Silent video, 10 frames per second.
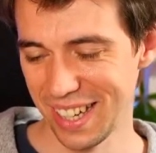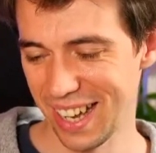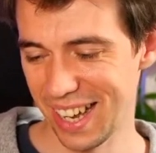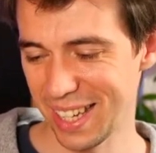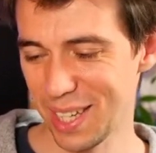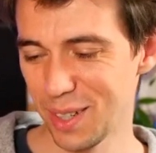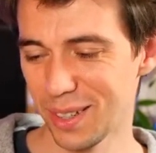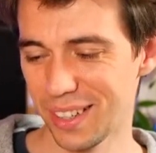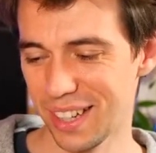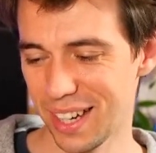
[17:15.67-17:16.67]

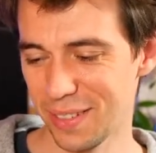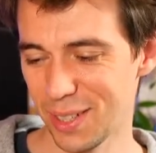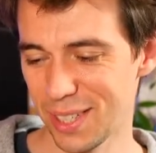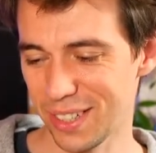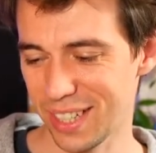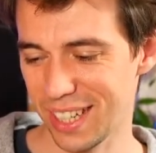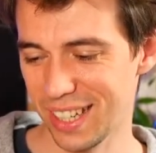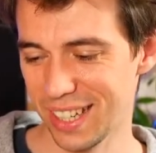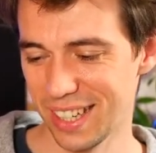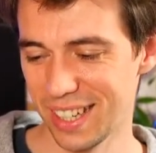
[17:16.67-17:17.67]
Aikido anniversary,
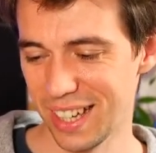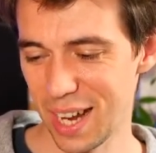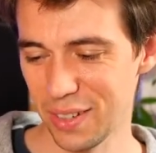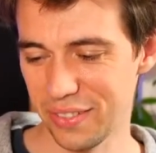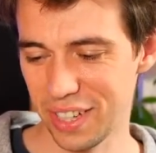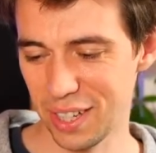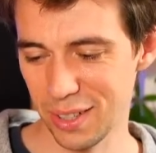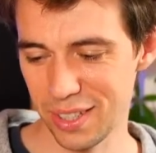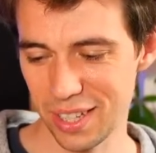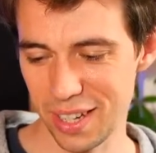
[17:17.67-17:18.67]
100
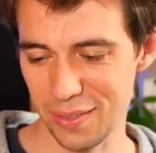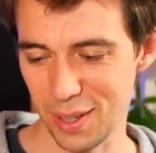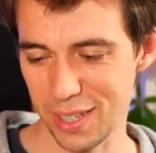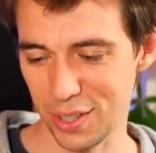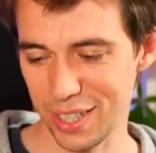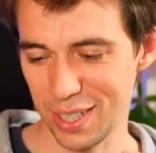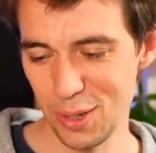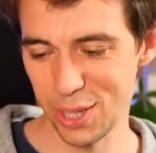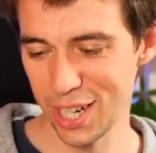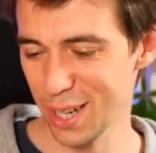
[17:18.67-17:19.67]
videos anniversary,
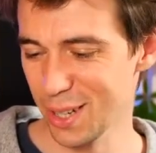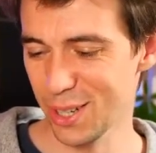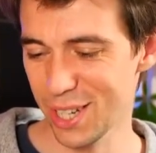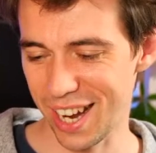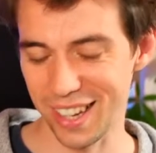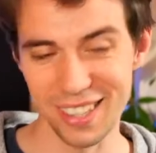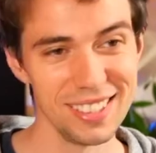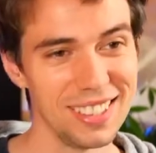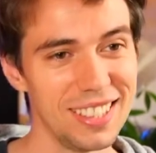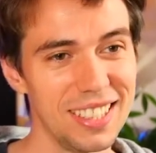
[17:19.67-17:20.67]
new channel.
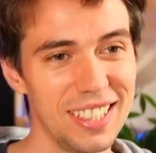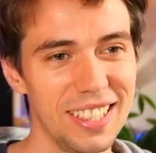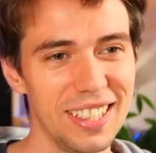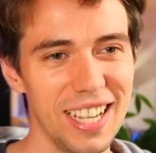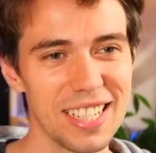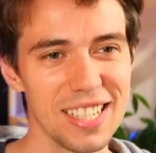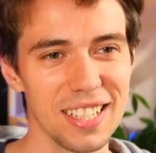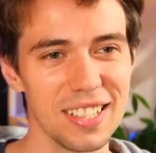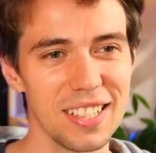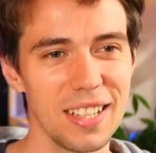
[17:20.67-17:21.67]

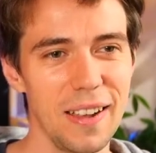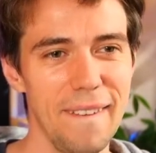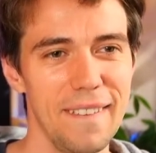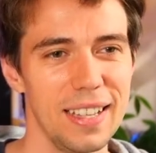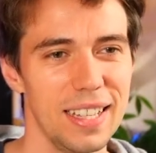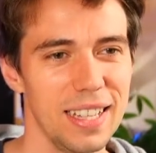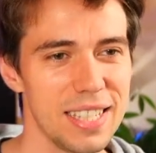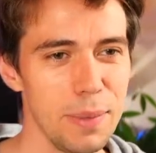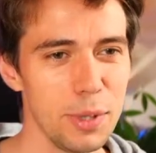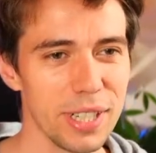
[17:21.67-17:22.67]
Excellent.
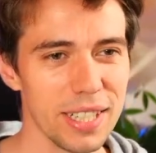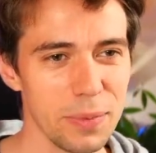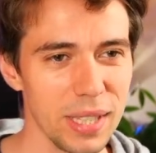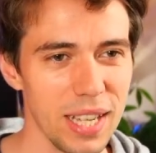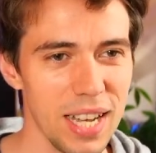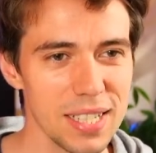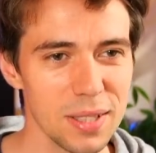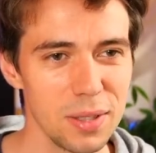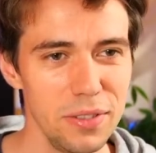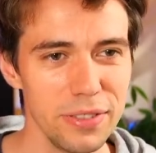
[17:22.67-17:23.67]
Demiran will
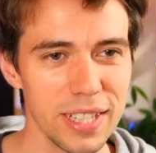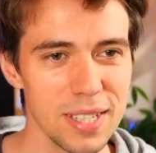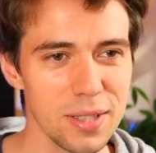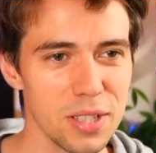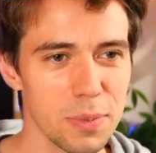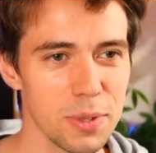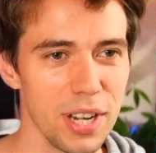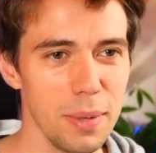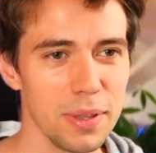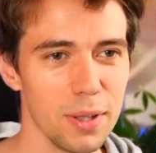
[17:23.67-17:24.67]
ask 2 friends to
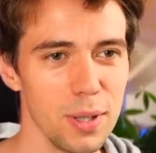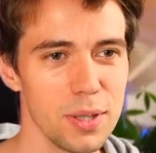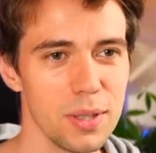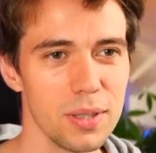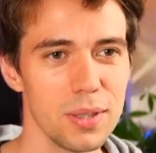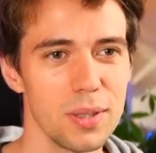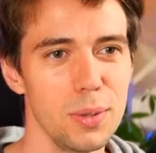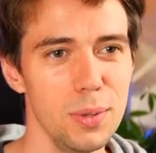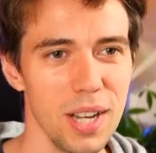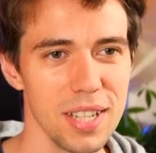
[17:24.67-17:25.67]
subscribe and those
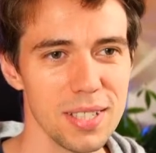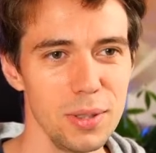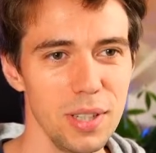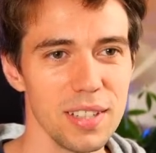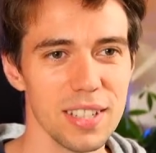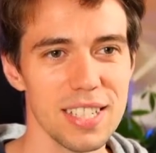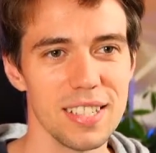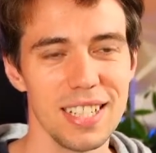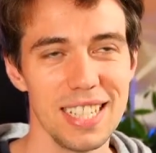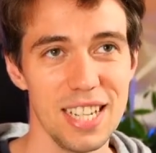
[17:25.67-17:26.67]
2 ask 2
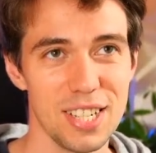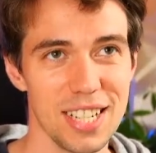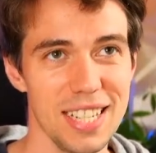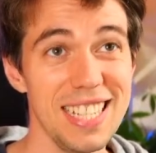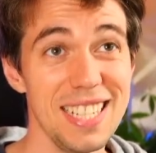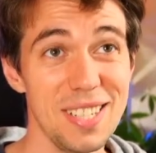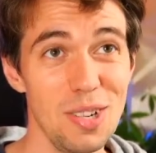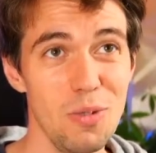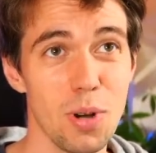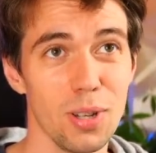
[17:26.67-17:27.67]
others each year. That's a
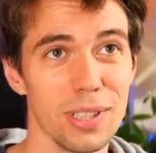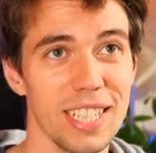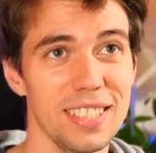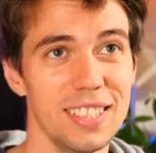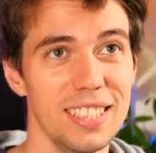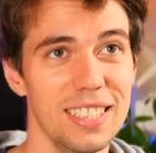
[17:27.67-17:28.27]
snowball then.